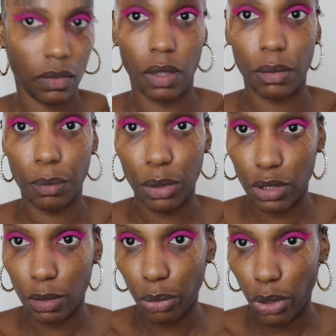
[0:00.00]
Let me put
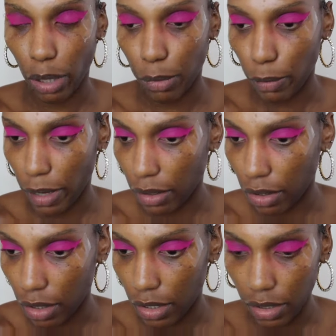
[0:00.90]
some primer back
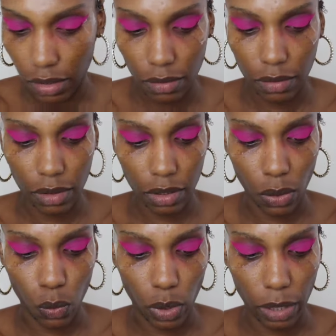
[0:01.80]
on because I
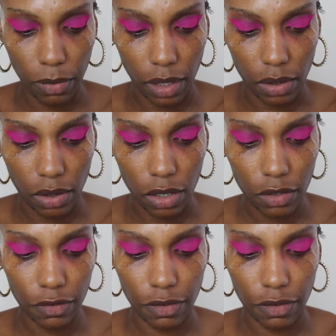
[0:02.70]
wiped that off.